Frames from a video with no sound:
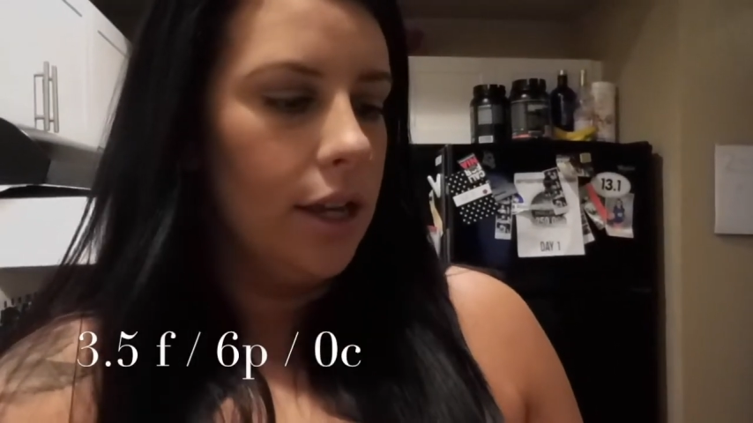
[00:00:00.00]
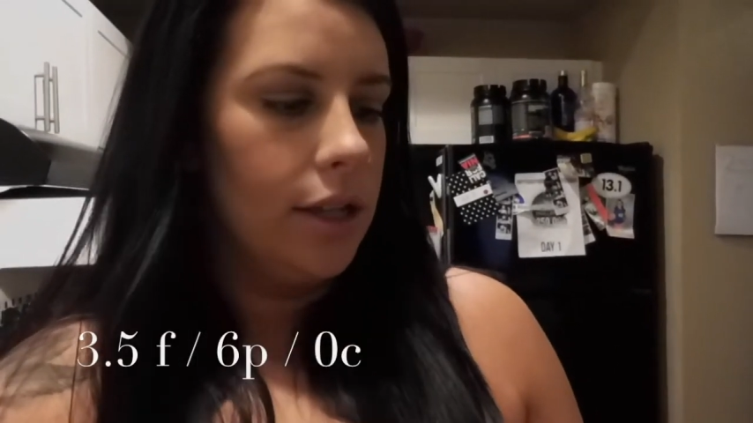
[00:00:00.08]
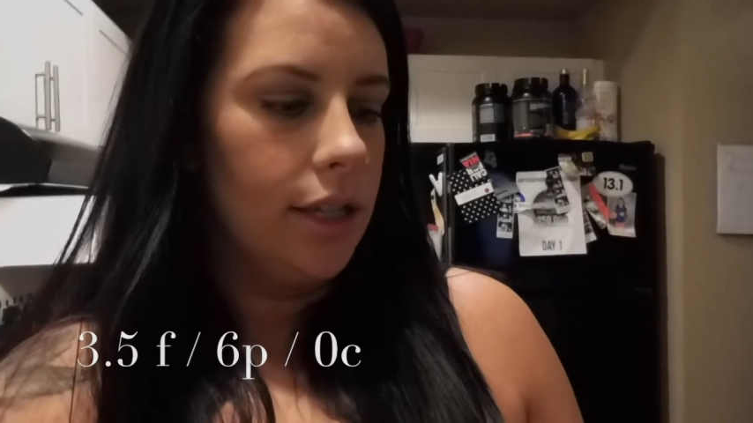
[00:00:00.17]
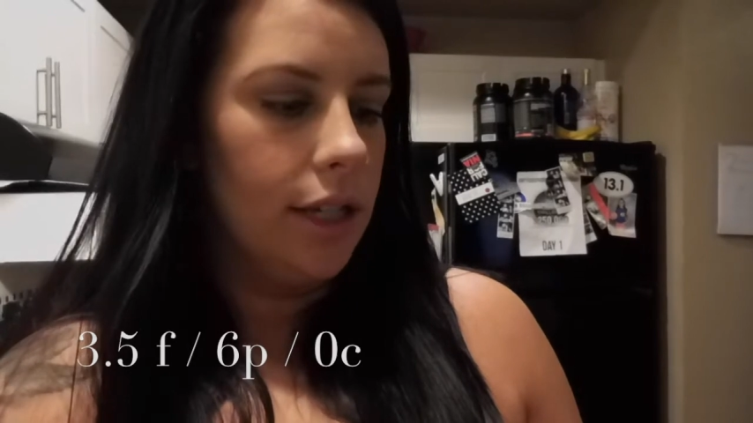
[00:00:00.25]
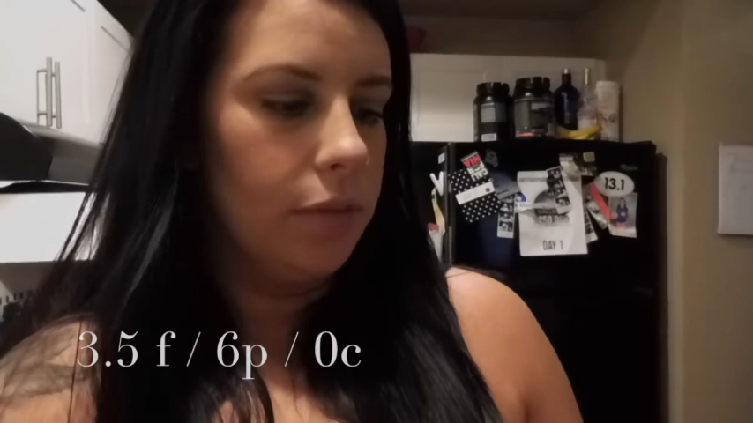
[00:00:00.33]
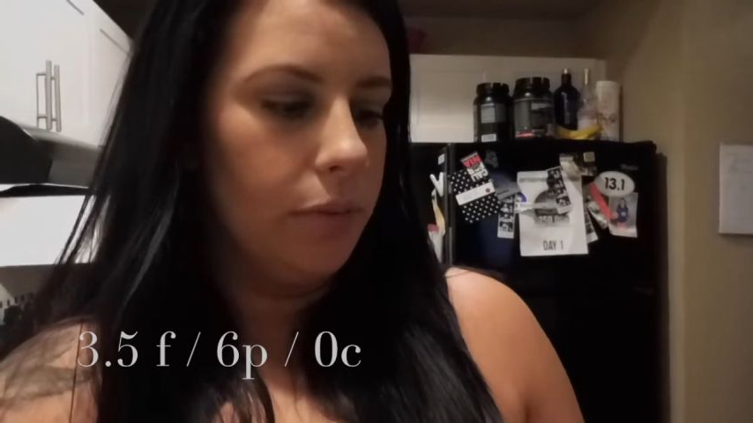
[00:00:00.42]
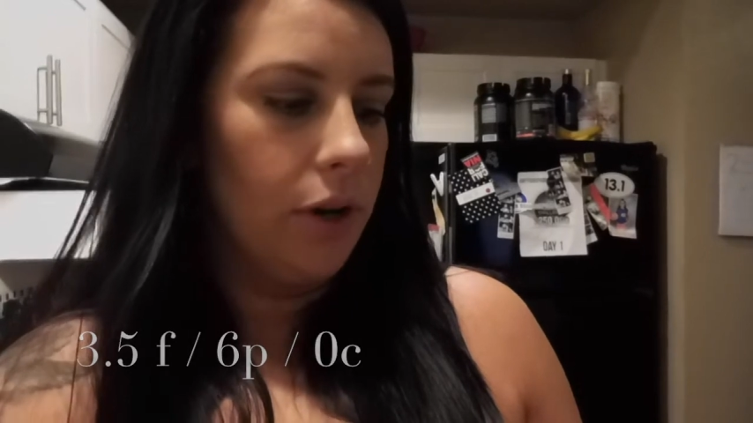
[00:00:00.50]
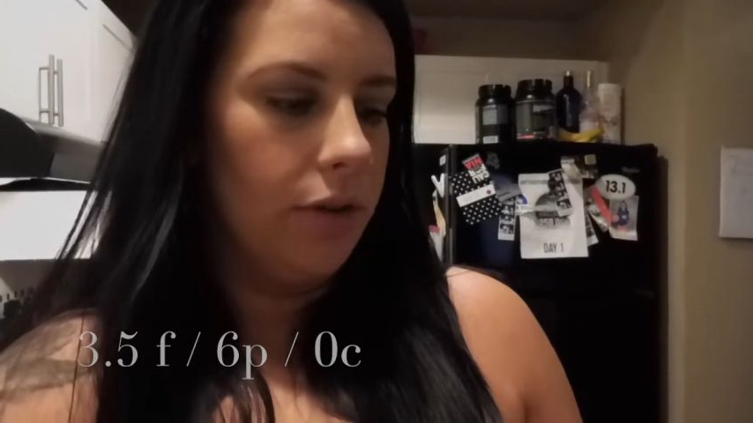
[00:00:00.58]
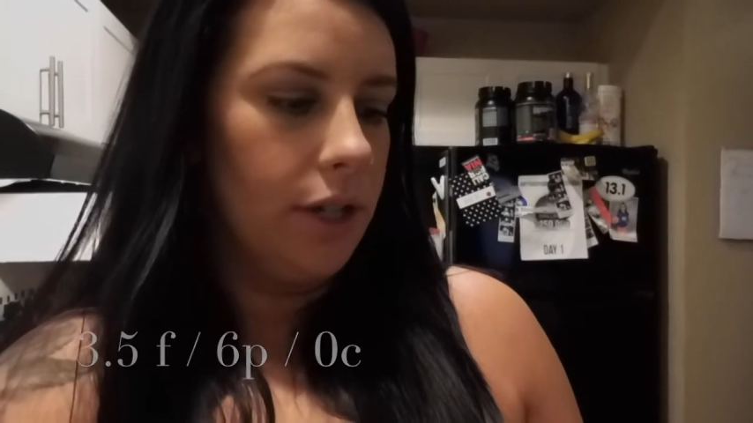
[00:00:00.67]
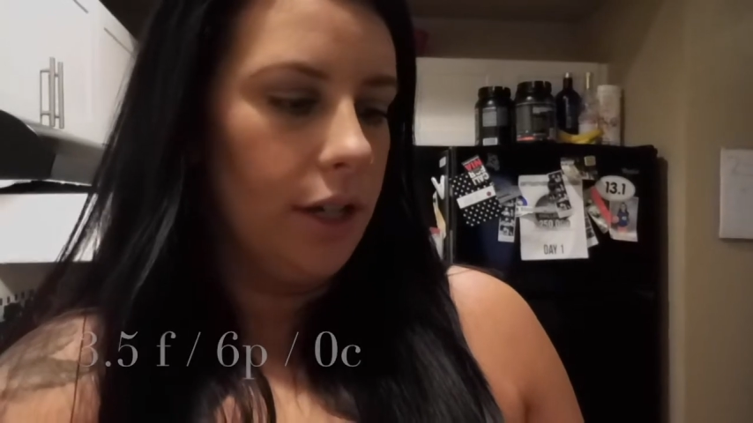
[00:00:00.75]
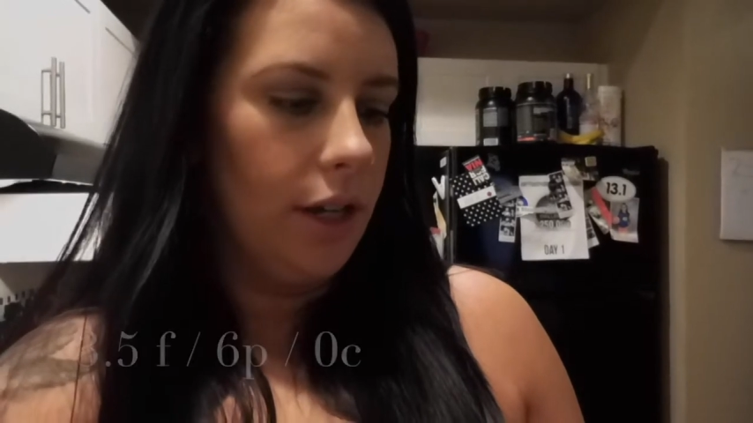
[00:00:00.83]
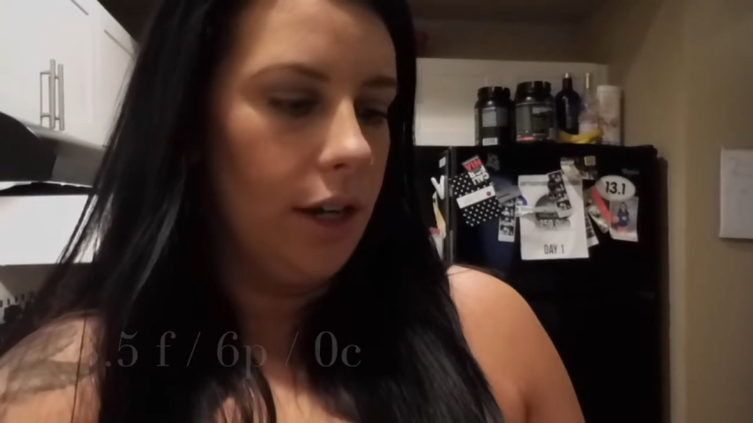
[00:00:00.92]
6
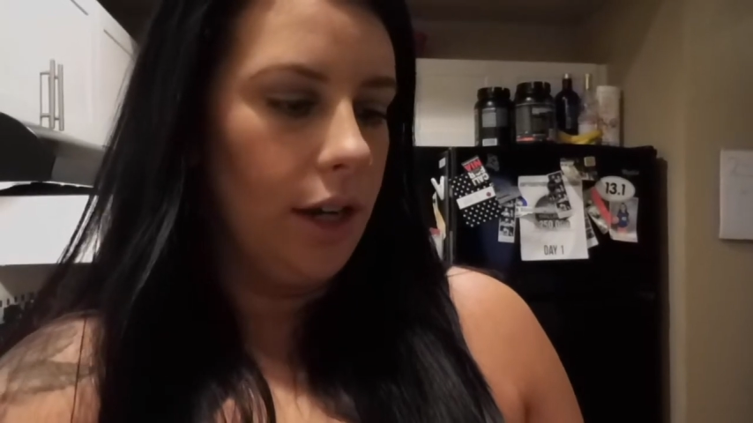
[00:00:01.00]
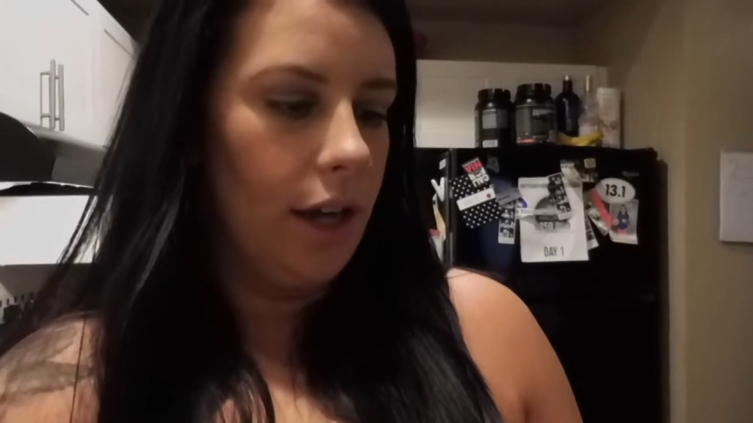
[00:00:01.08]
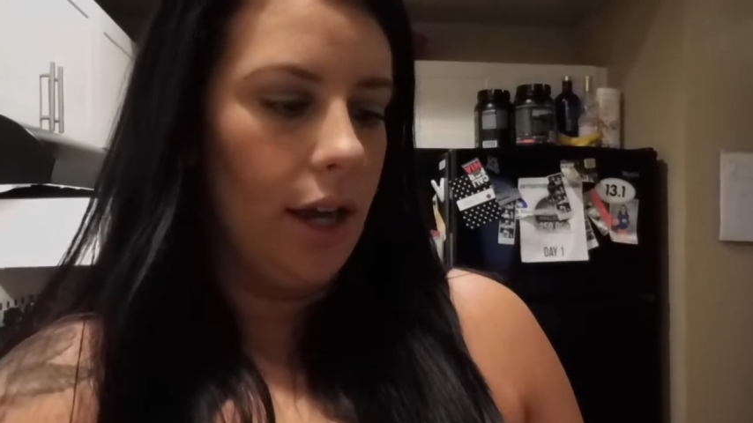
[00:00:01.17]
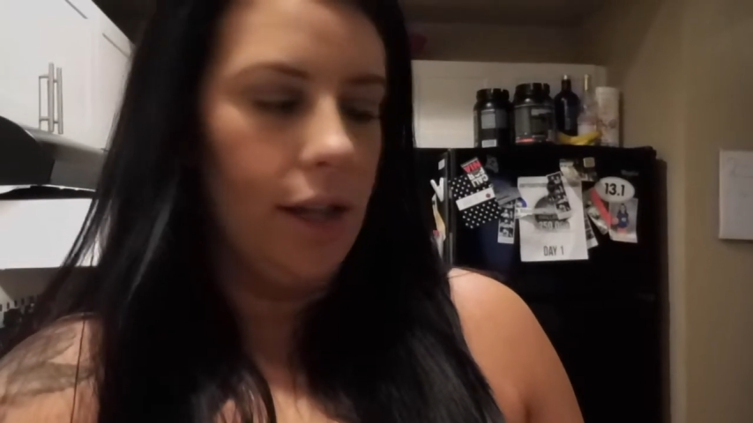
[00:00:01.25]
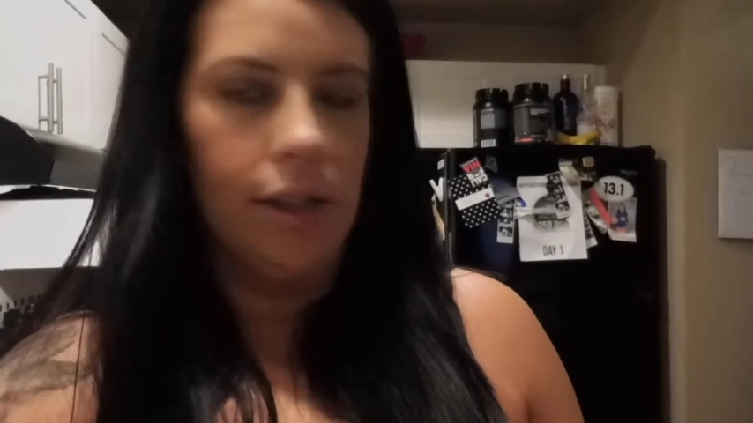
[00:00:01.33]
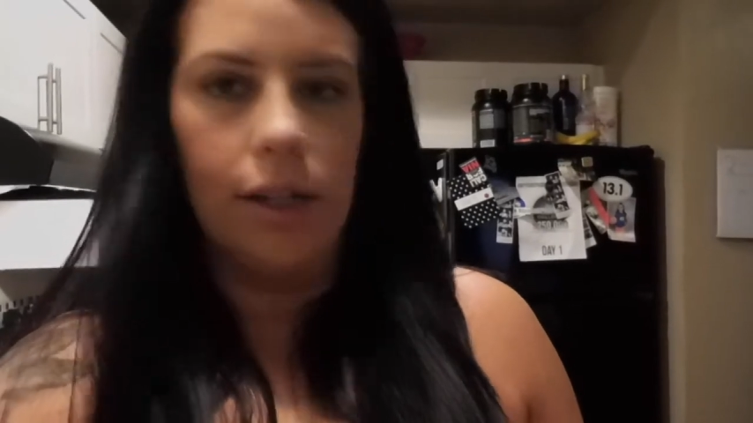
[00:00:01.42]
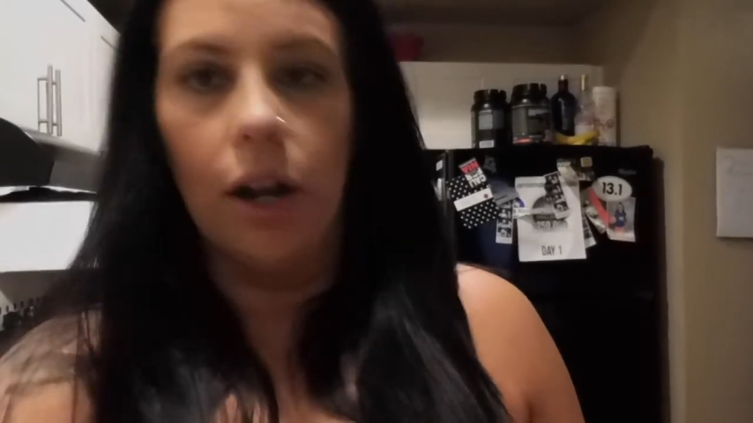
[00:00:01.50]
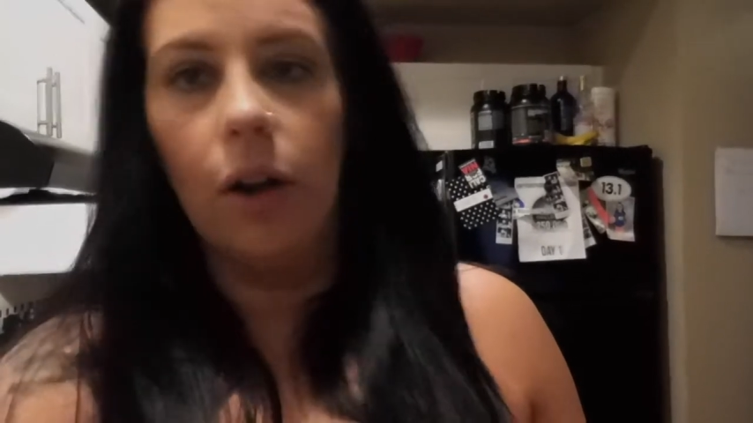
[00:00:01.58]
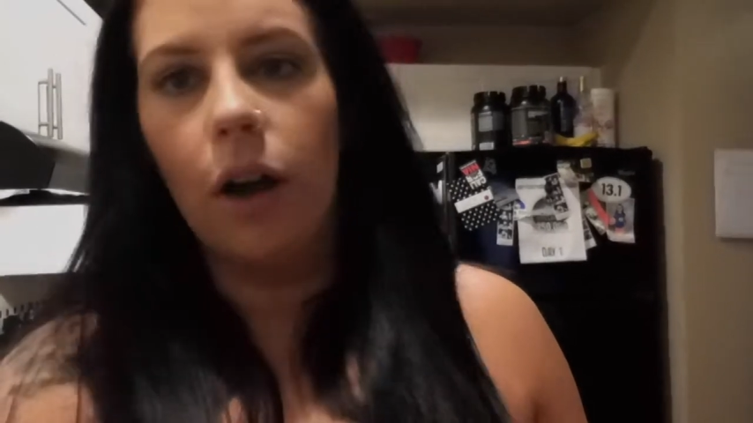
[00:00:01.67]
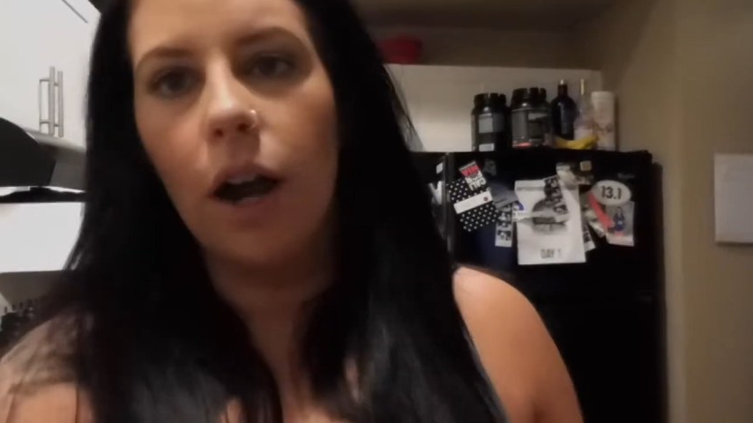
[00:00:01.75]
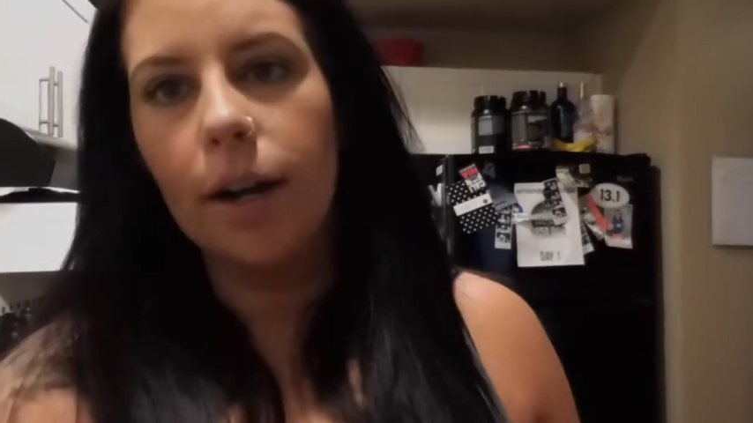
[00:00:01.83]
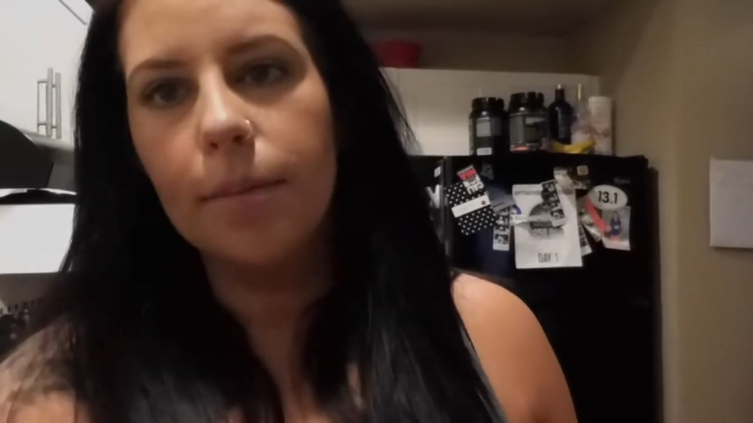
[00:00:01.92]
protein, and 0
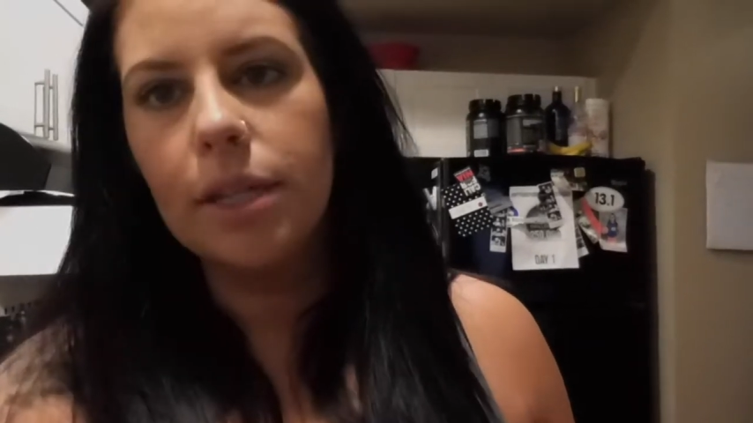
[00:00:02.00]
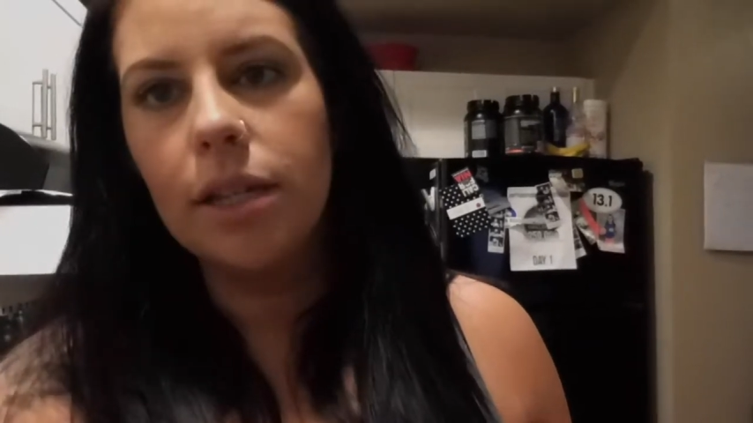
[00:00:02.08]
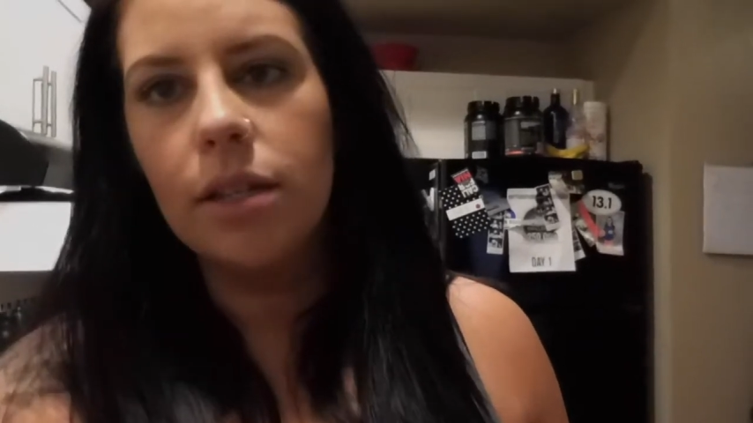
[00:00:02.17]
carbs.